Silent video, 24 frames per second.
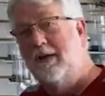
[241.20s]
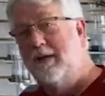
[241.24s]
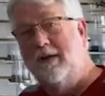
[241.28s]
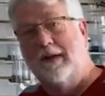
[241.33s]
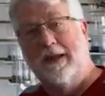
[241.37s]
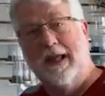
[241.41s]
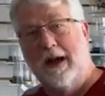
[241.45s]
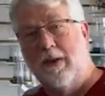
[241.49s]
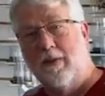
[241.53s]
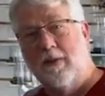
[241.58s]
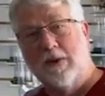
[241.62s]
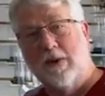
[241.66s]

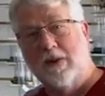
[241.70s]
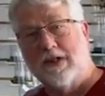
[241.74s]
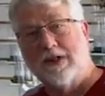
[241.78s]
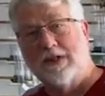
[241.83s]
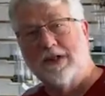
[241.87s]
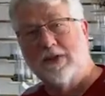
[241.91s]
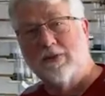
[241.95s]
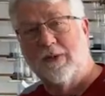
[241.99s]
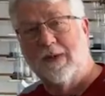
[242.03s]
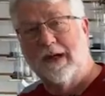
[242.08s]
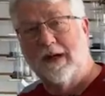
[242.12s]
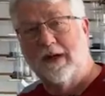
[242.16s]
hood, that
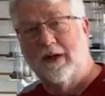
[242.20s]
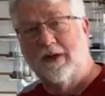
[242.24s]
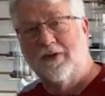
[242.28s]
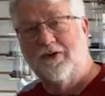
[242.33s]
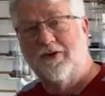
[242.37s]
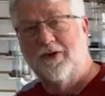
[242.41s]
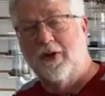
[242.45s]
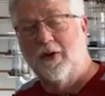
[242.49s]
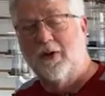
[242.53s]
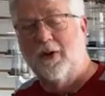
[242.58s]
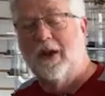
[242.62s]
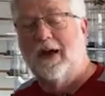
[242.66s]
works as well.
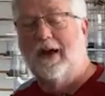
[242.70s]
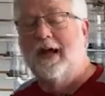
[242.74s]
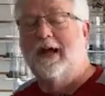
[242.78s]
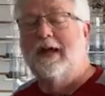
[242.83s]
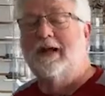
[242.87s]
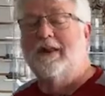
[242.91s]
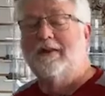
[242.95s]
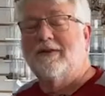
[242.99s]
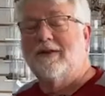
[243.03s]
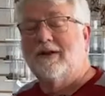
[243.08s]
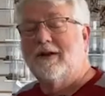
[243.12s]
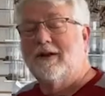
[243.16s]
So
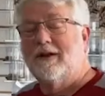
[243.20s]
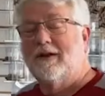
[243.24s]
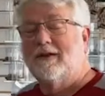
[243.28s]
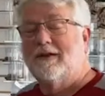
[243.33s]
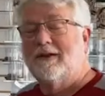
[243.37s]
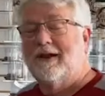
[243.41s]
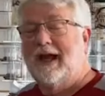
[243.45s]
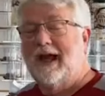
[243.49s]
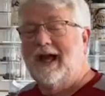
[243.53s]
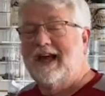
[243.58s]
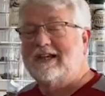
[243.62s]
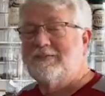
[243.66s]

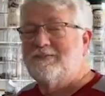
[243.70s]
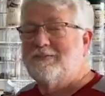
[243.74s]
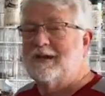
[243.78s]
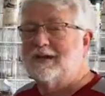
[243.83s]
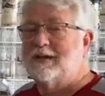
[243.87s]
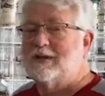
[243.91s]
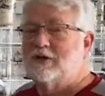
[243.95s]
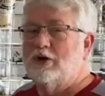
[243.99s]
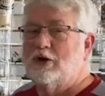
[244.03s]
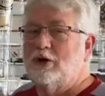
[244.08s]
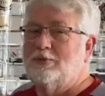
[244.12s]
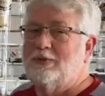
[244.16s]
the
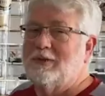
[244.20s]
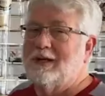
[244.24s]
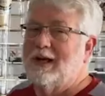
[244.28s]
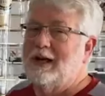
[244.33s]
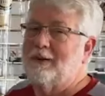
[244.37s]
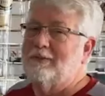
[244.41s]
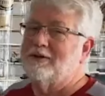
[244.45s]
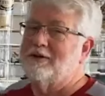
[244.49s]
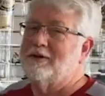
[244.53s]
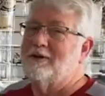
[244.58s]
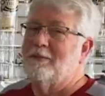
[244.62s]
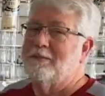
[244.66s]
aspect tube
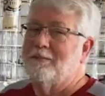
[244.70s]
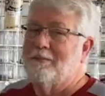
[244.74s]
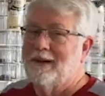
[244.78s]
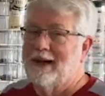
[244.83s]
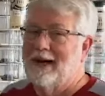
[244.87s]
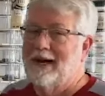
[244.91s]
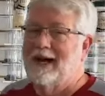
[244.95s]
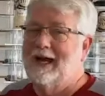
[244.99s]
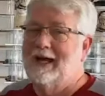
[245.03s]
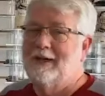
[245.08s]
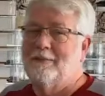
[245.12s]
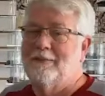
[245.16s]
top's
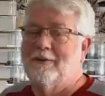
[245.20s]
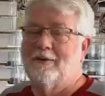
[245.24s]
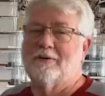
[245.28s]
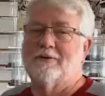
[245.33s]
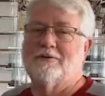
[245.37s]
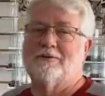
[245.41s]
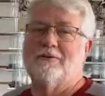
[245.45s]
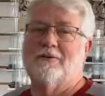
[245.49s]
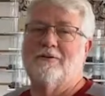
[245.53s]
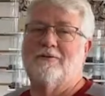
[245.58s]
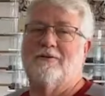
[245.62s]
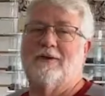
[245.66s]
my
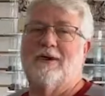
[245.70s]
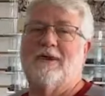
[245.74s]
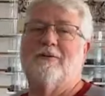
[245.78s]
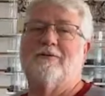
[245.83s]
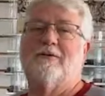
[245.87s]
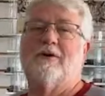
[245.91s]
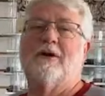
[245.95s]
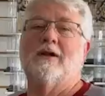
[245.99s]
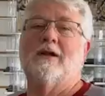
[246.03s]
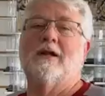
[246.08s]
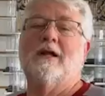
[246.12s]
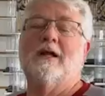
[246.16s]
personal
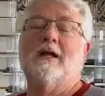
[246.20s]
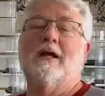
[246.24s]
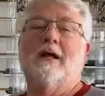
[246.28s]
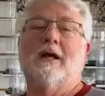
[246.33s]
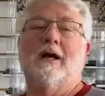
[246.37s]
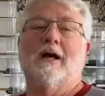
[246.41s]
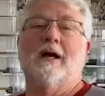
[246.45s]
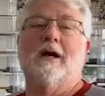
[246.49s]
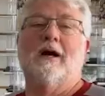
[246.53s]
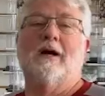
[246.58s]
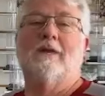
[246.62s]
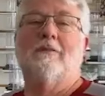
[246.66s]
favorite
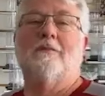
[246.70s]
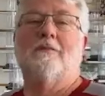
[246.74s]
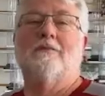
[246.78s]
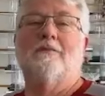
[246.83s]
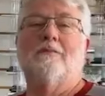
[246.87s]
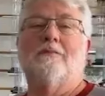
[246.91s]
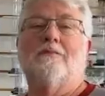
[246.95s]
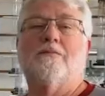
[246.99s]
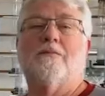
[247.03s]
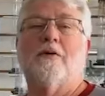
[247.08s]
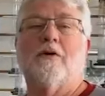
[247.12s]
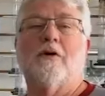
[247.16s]

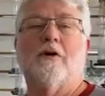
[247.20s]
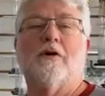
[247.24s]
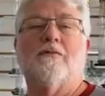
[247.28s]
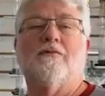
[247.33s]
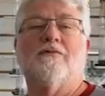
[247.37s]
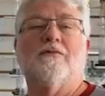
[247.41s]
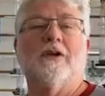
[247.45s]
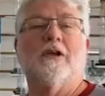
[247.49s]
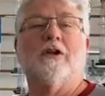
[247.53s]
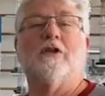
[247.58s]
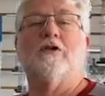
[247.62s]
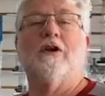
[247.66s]

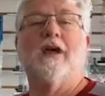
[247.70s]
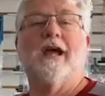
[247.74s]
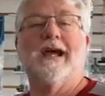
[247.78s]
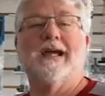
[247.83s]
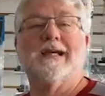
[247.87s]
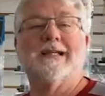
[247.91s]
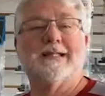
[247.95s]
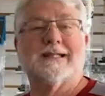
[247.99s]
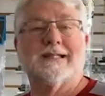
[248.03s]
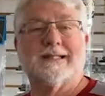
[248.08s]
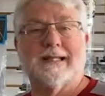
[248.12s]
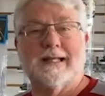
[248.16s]
bird feeder
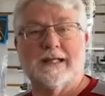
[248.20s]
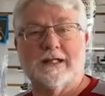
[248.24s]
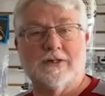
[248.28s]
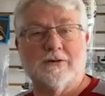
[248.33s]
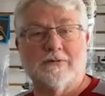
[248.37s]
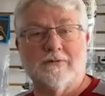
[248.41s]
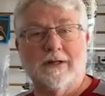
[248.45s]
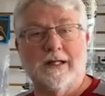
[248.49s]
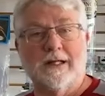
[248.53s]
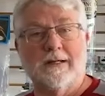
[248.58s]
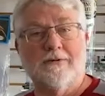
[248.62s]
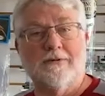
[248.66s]

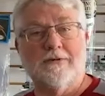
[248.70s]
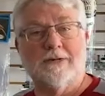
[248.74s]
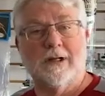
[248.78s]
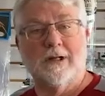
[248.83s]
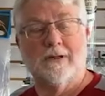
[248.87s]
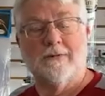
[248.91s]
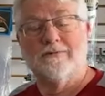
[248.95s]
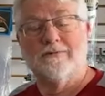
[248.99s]
accessory.